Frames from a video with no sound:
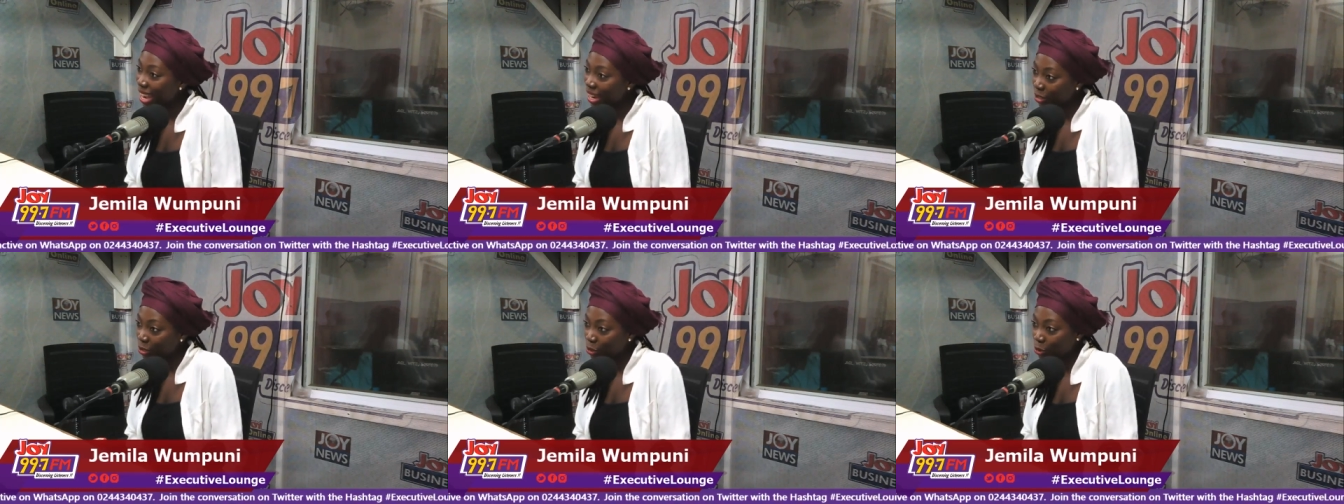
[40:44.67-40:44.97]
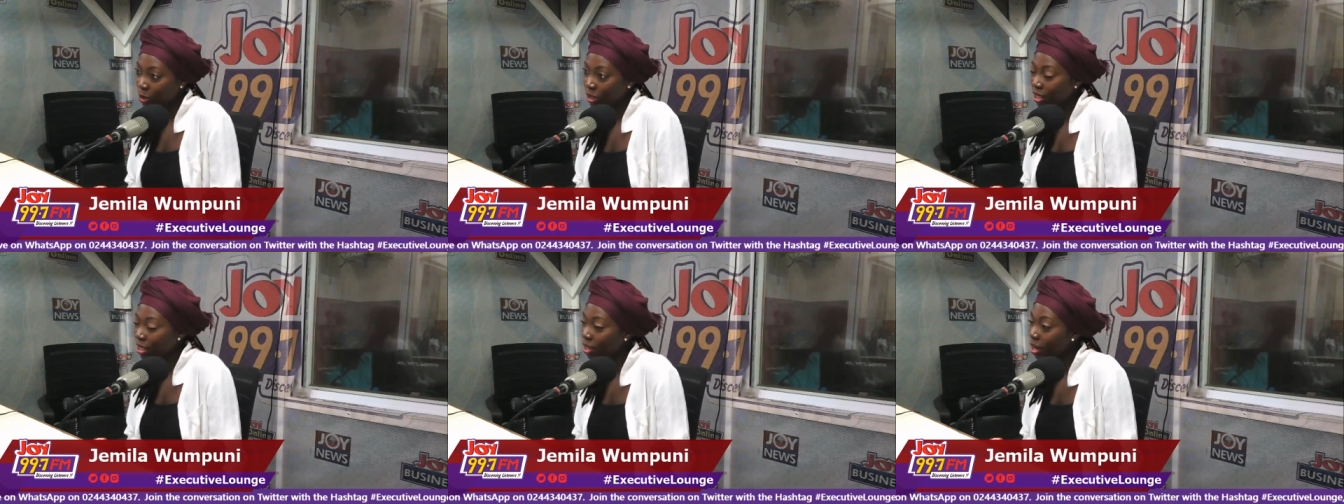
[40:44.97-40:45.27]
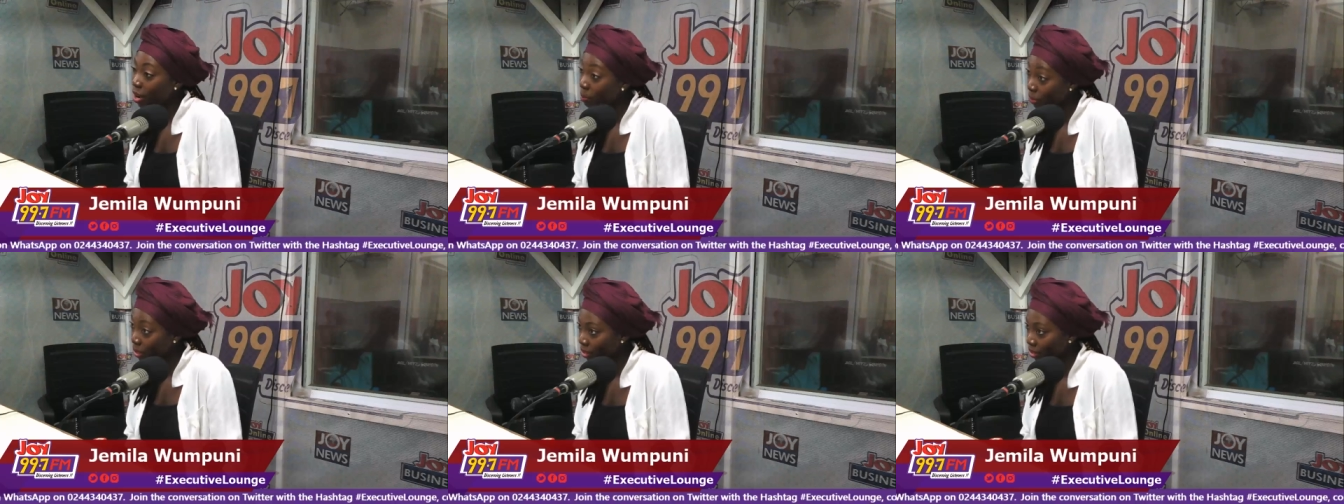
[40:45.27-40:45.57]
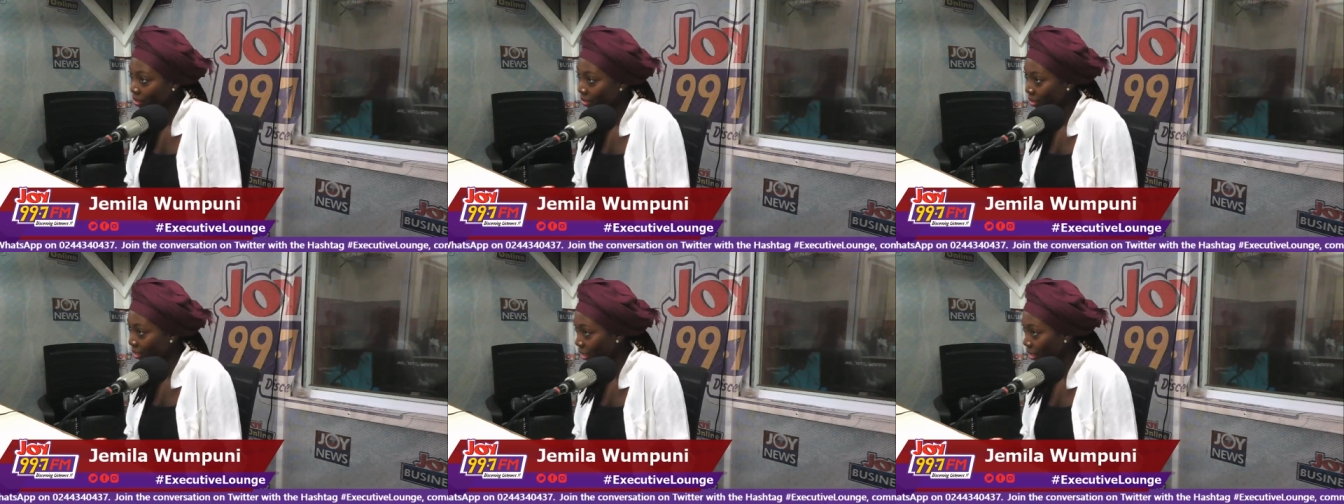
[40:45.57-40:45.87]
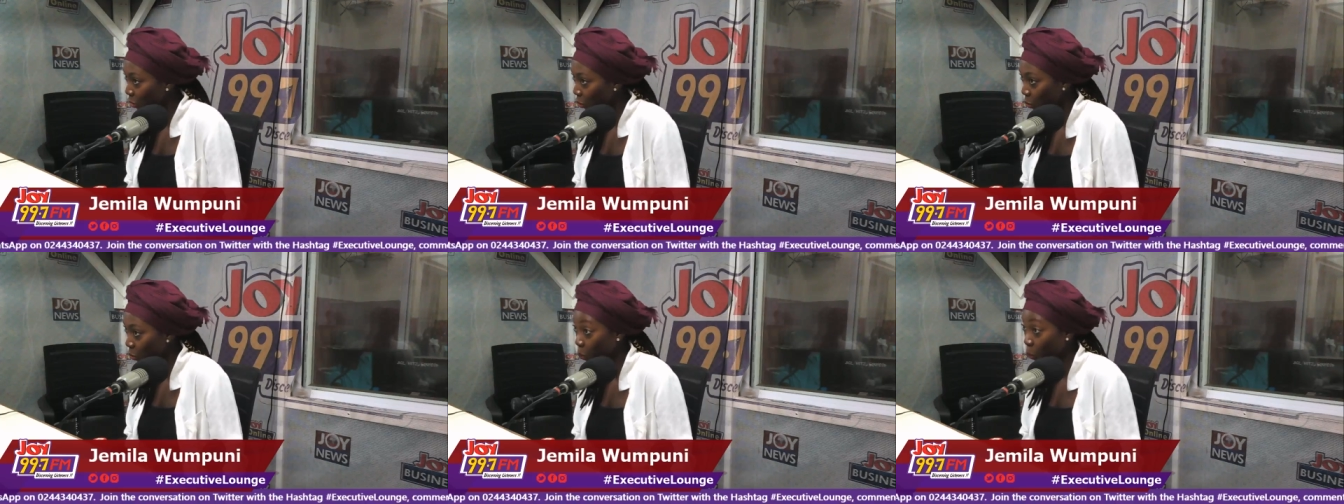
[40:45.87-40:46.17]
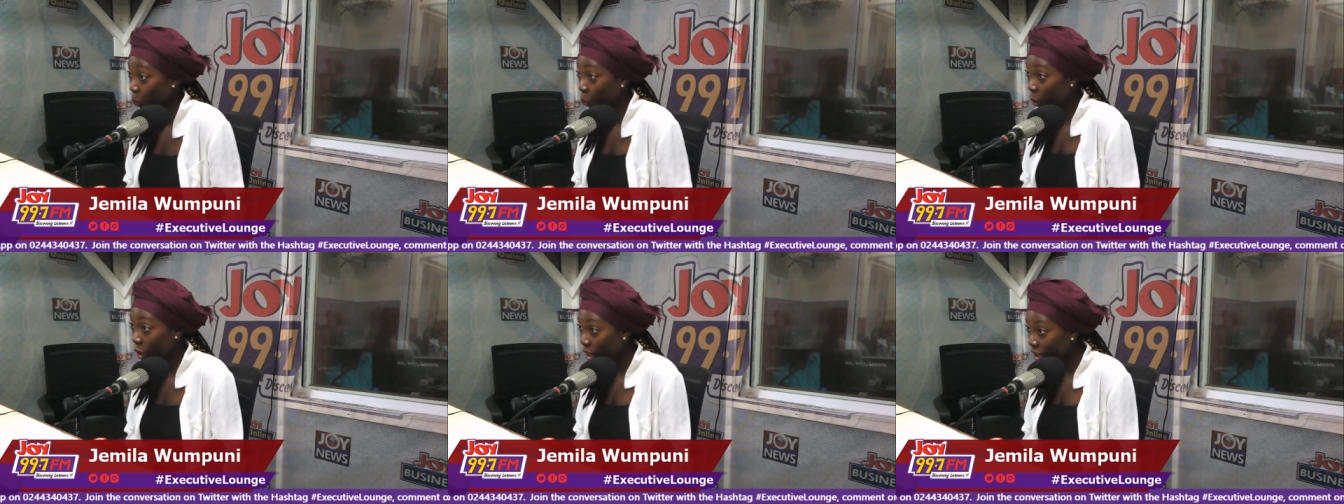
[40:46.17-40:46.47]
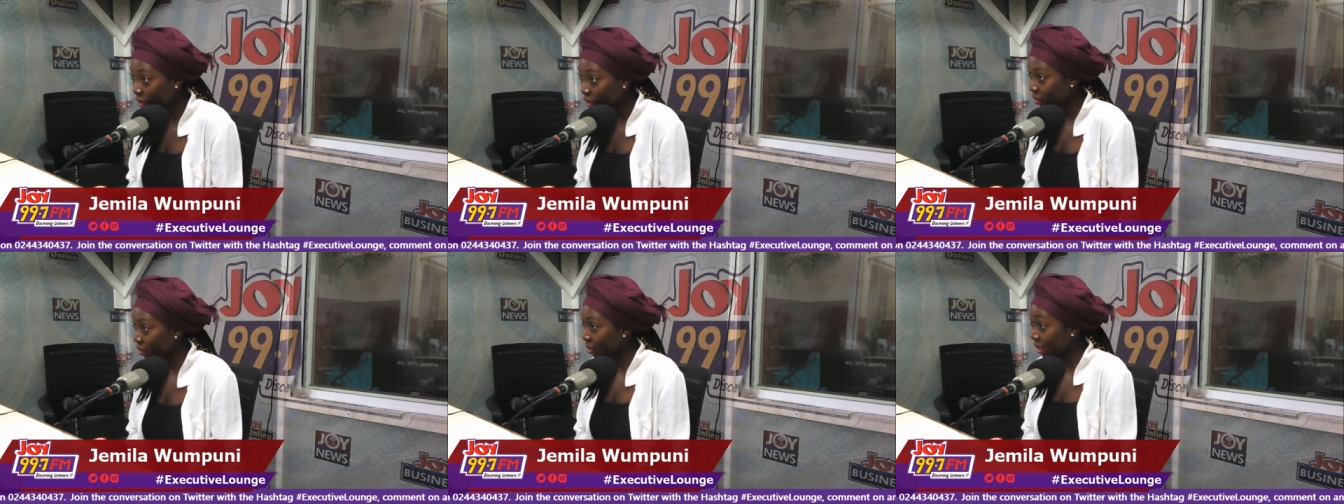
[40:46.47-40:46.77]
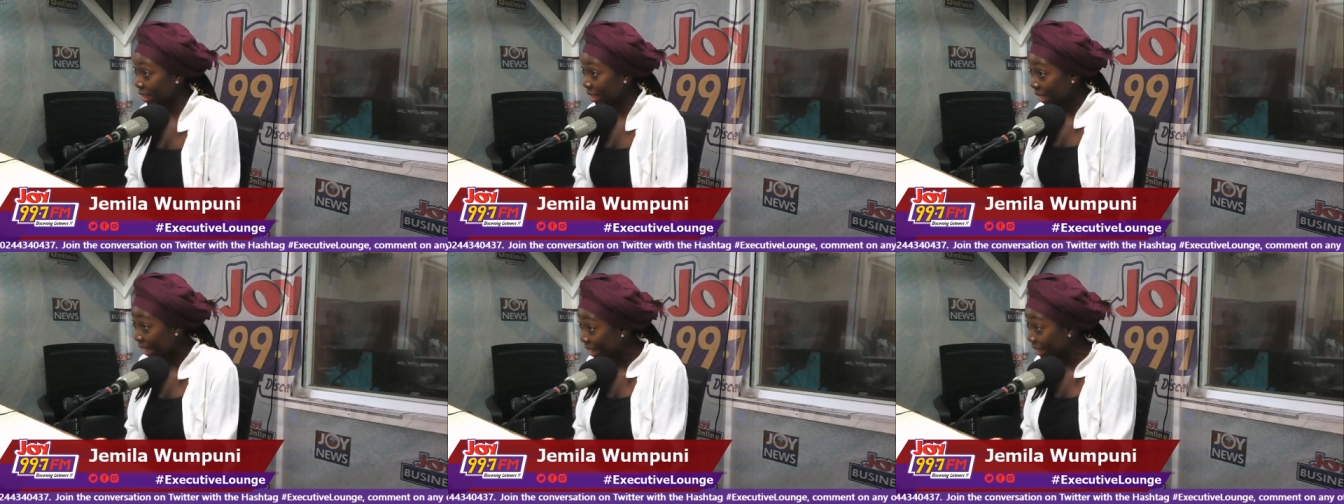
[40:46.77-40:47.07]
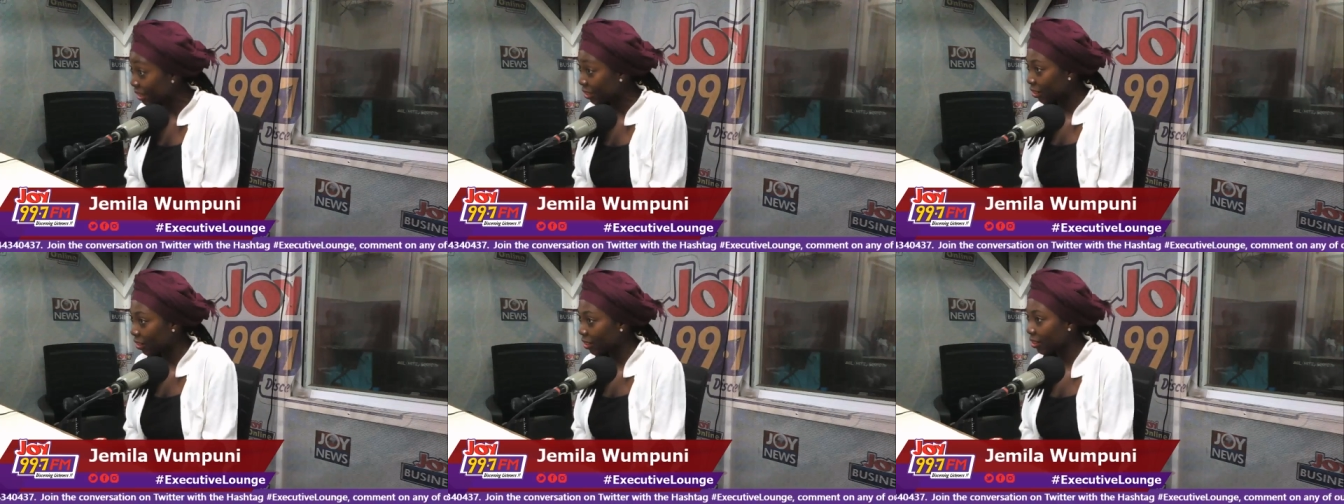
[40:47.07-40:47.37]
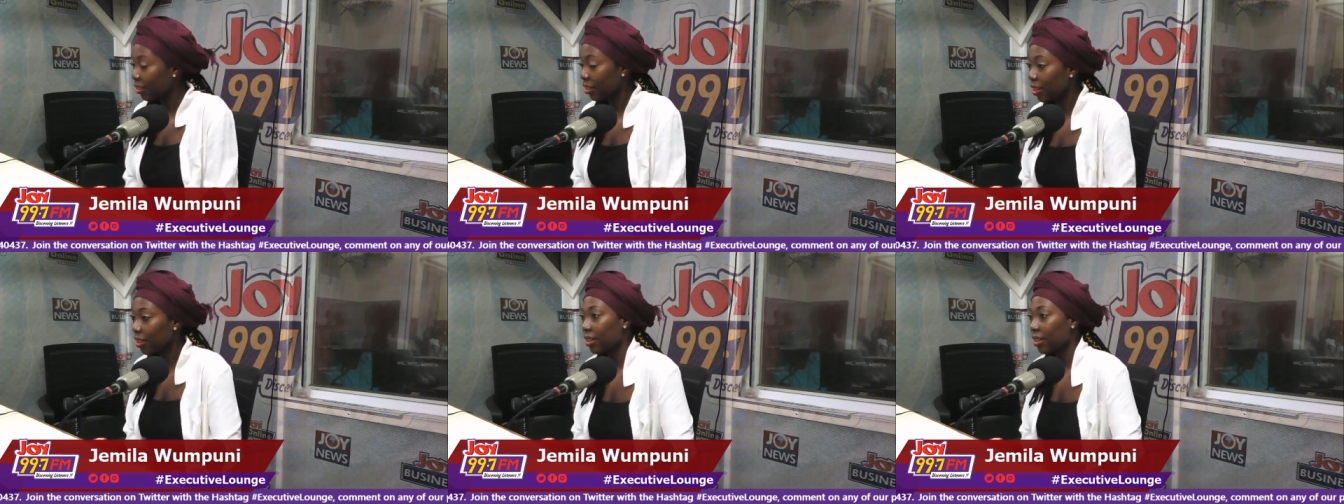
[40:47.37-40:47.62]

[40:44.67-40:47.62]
actually coming together to work together